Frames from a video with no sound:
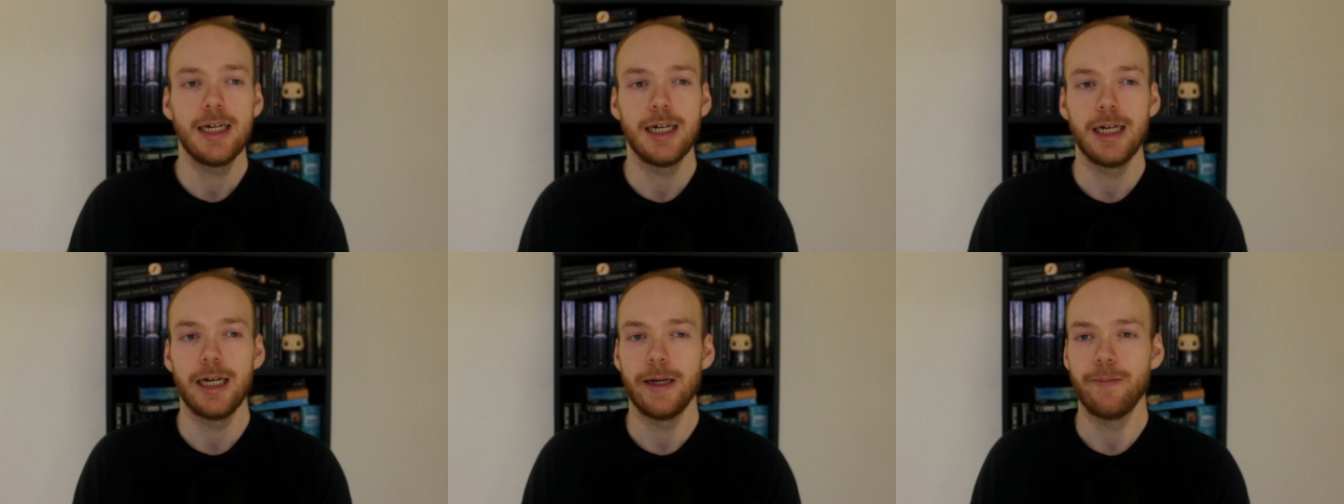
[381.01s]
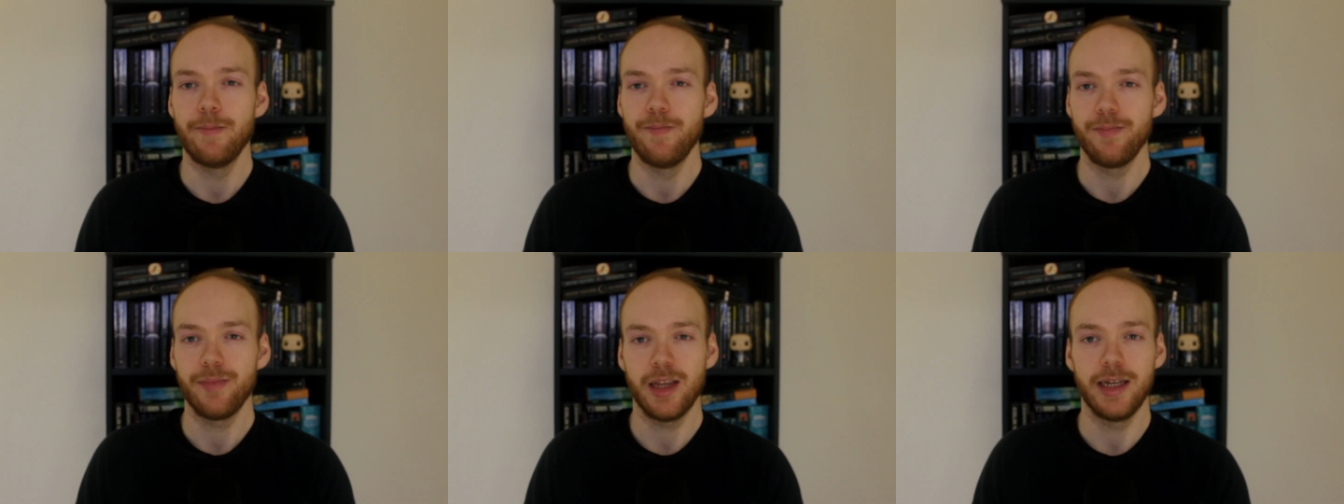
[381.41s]

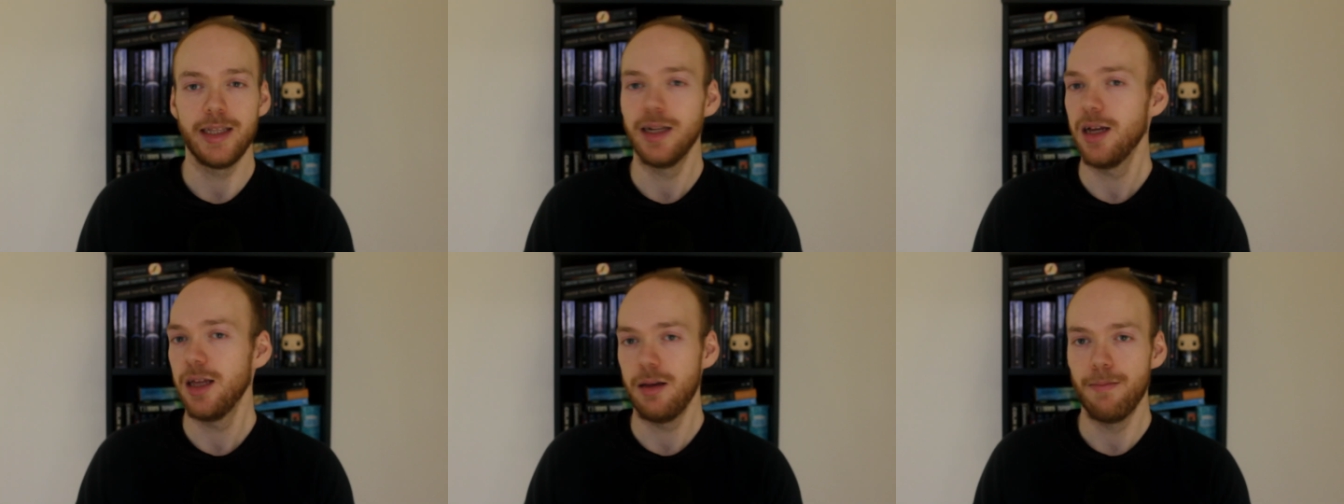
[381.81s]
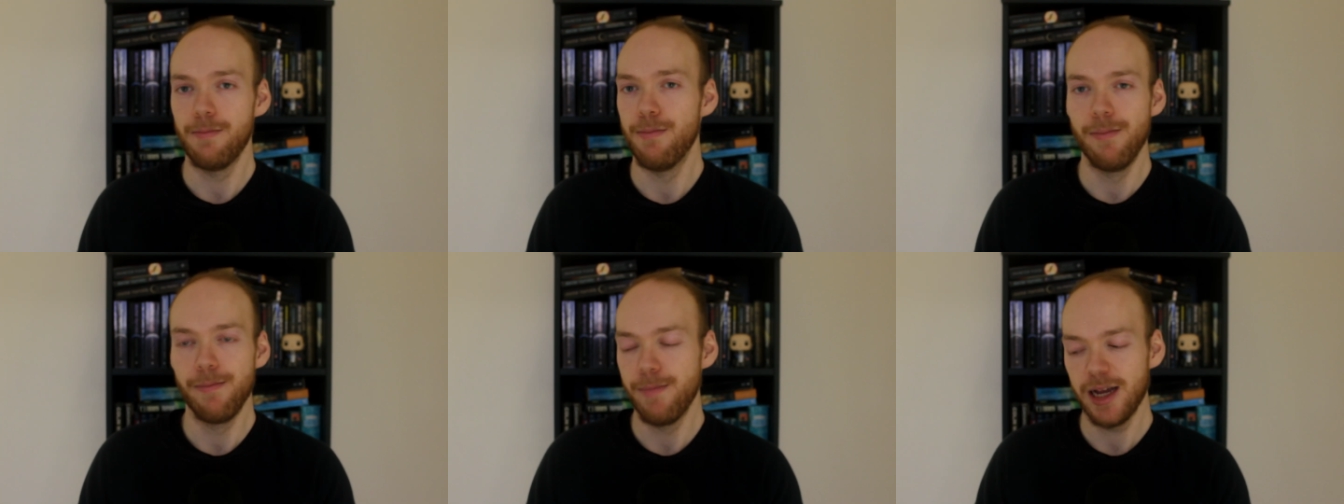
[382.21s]
It's another
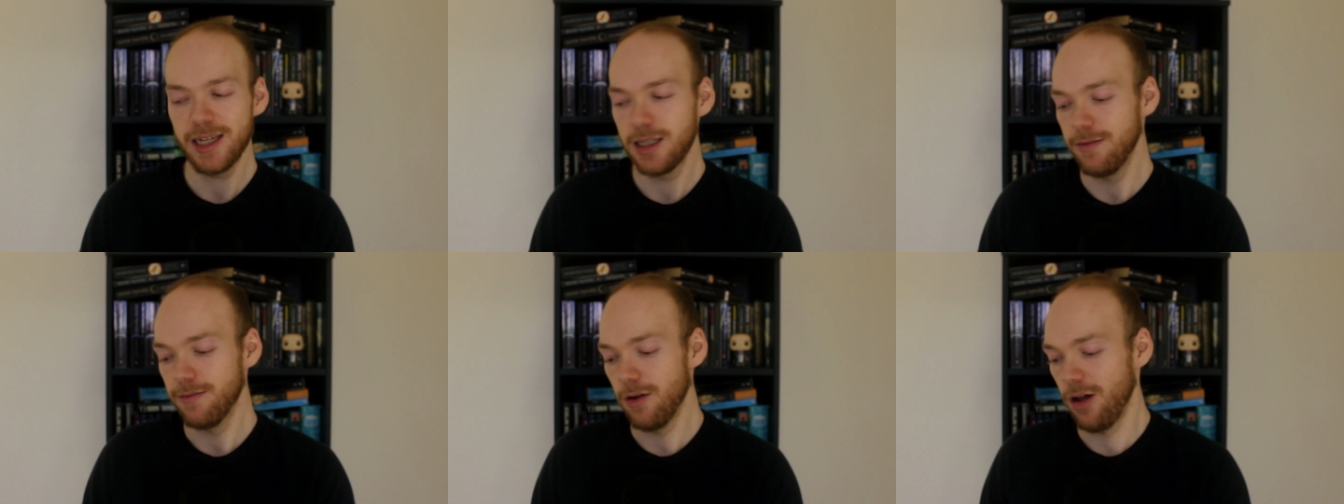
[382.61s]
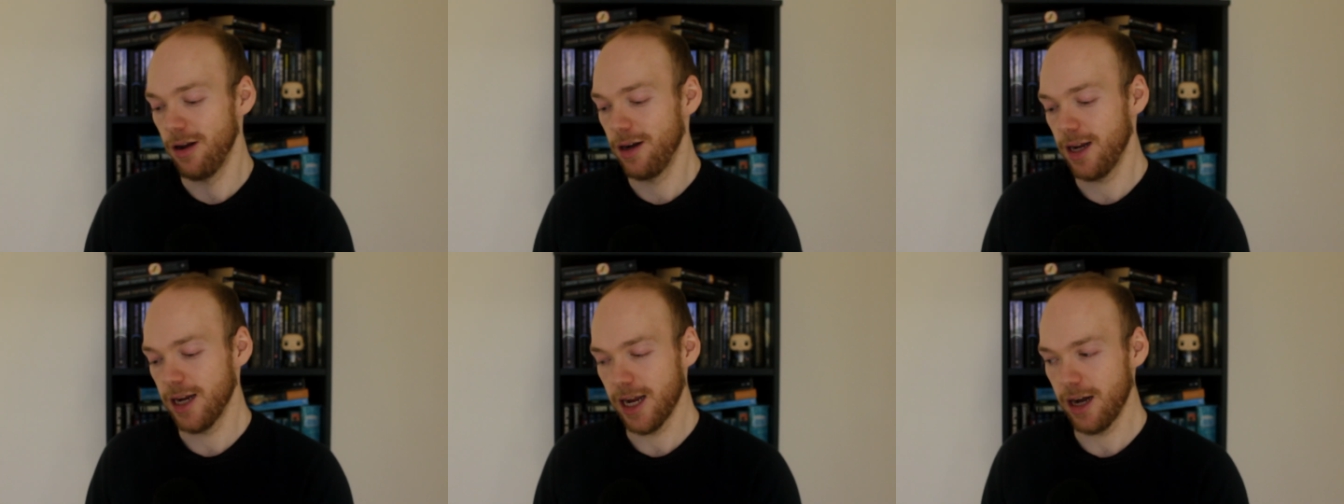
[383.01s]
massive
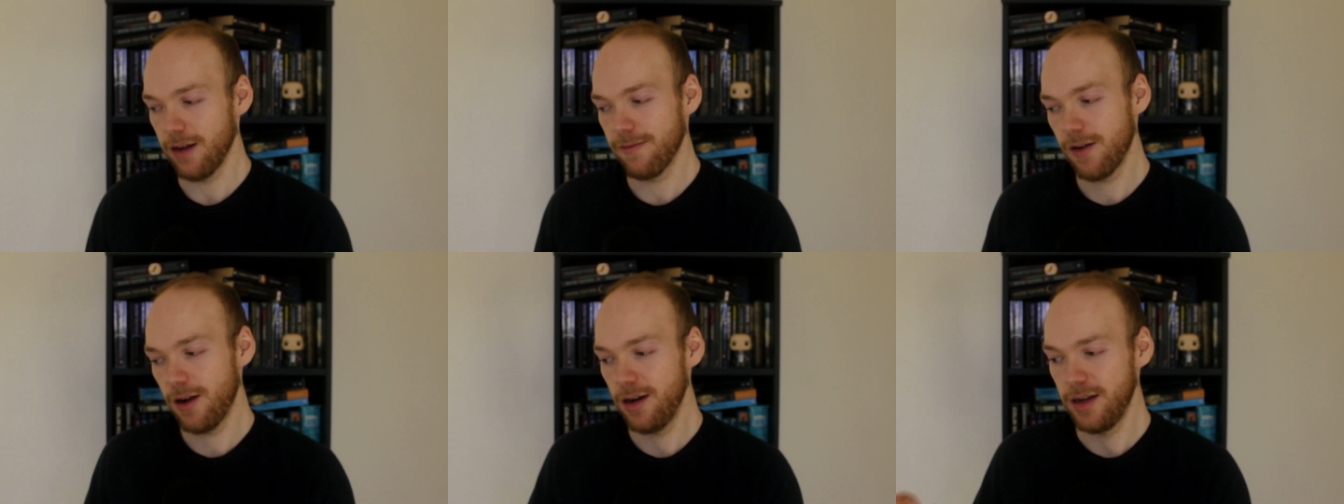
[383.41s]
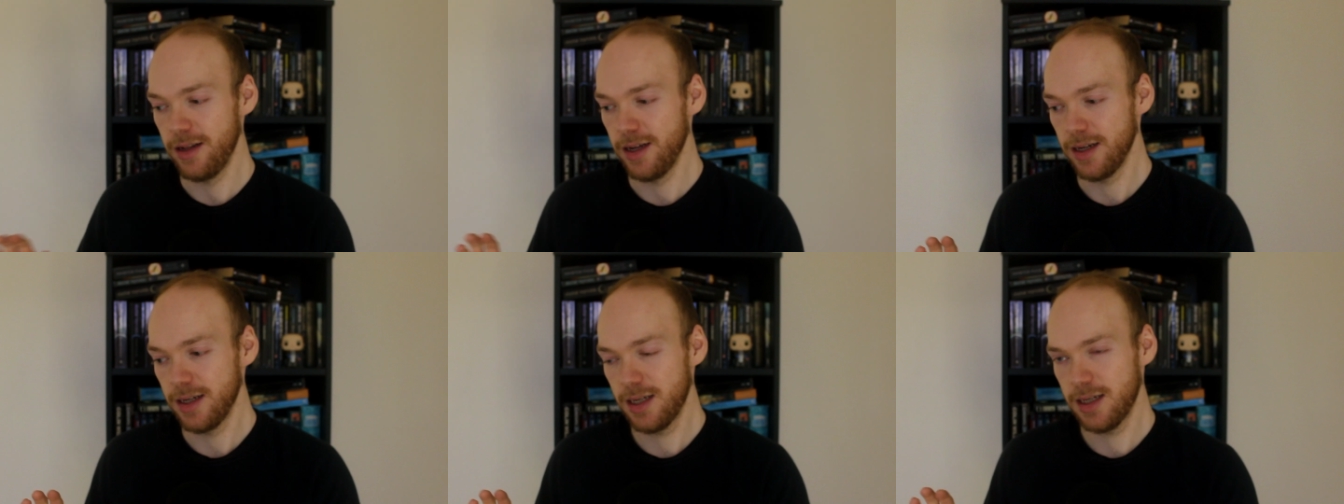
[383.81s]
one, and I've heard
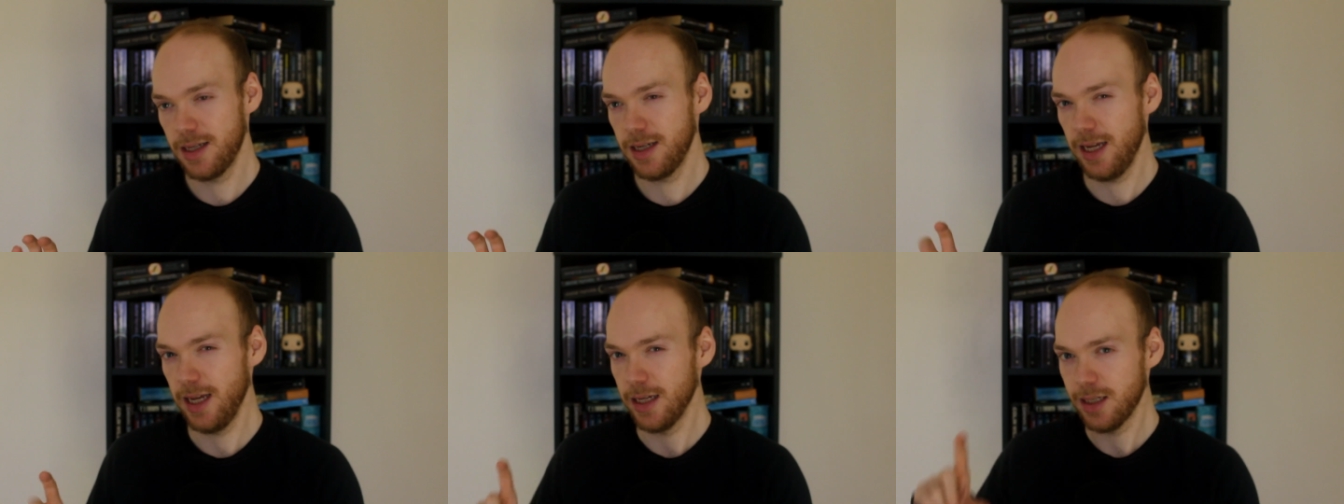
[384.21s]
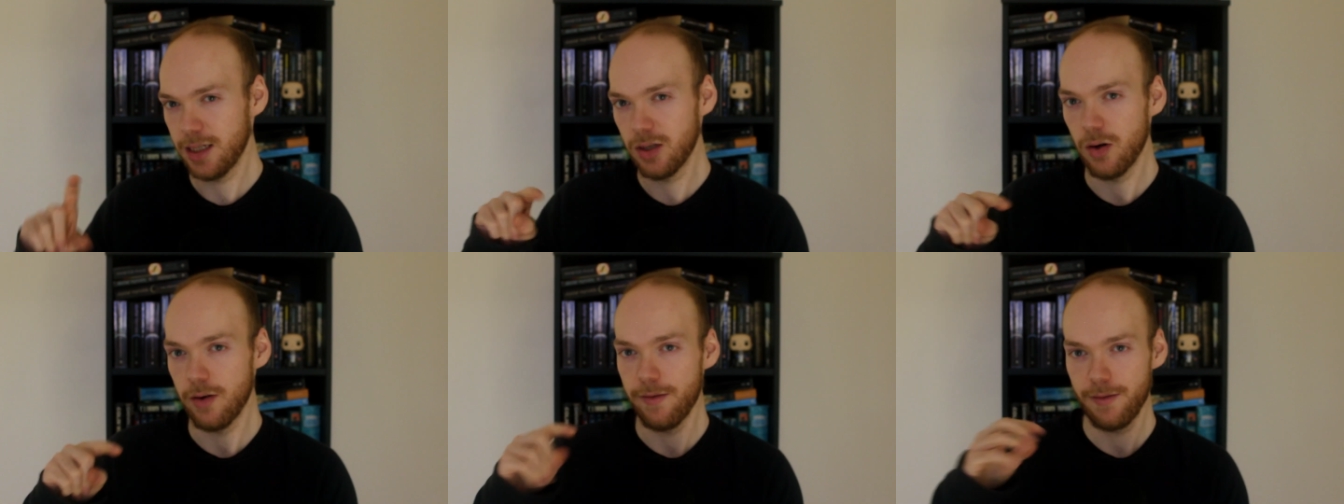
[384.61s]
that it
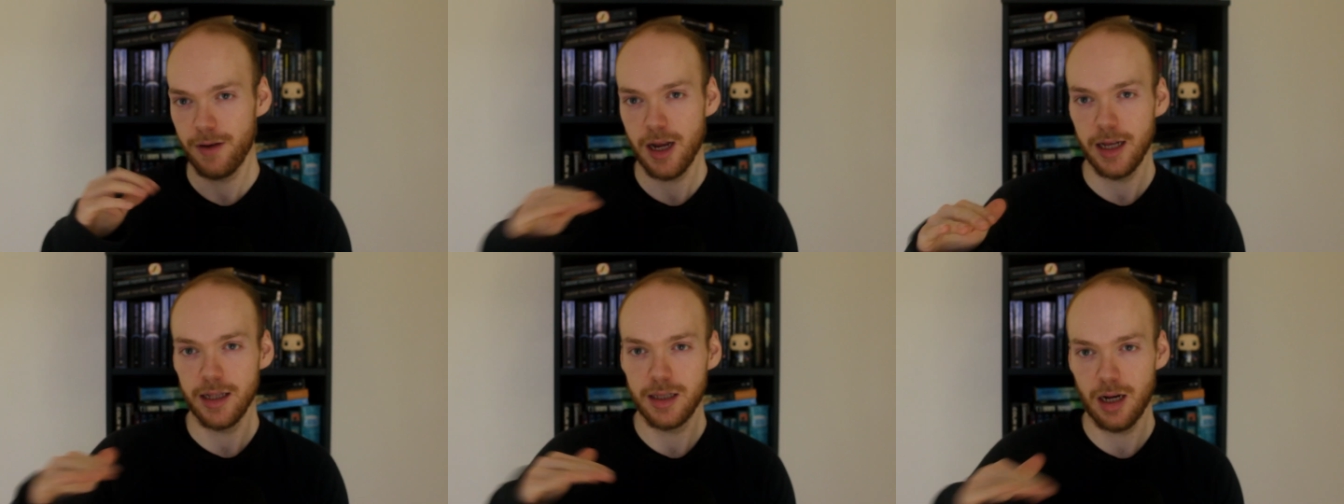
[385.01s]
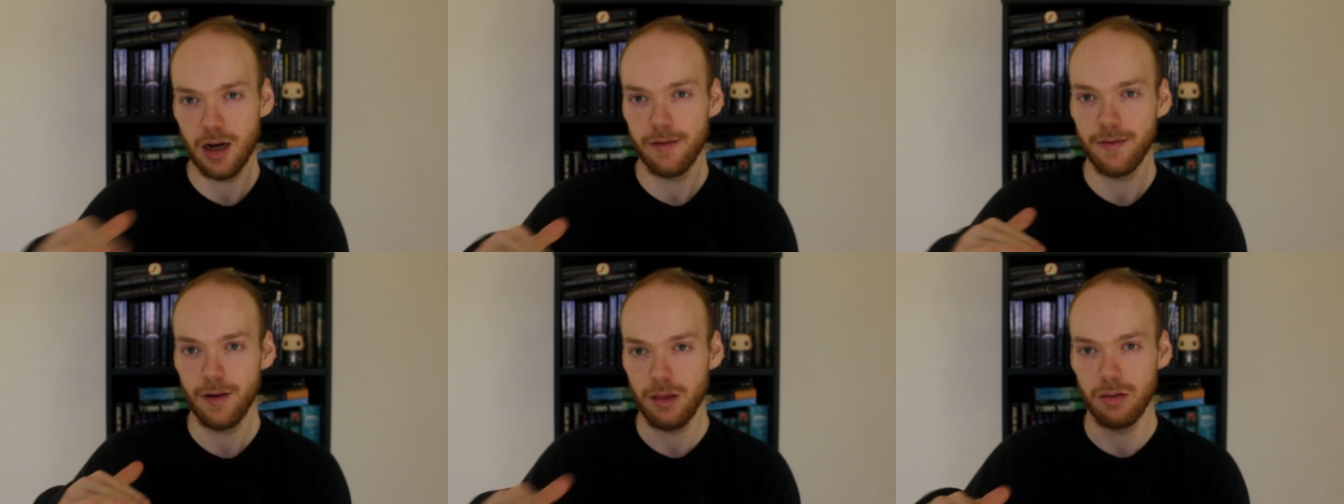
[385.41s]
sort of cuts
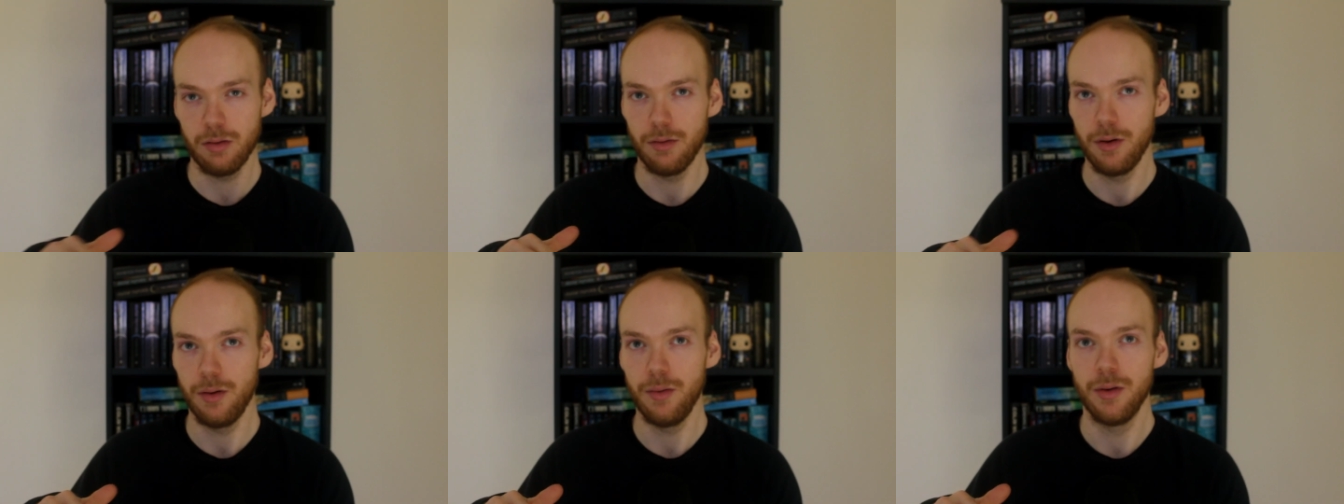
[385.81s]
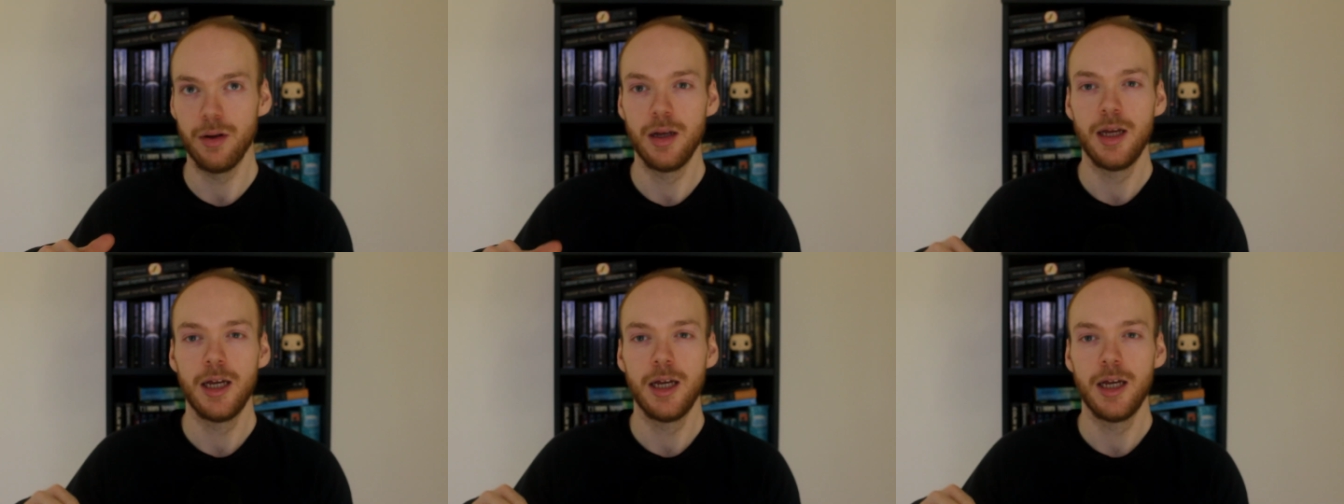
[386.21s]
halfway through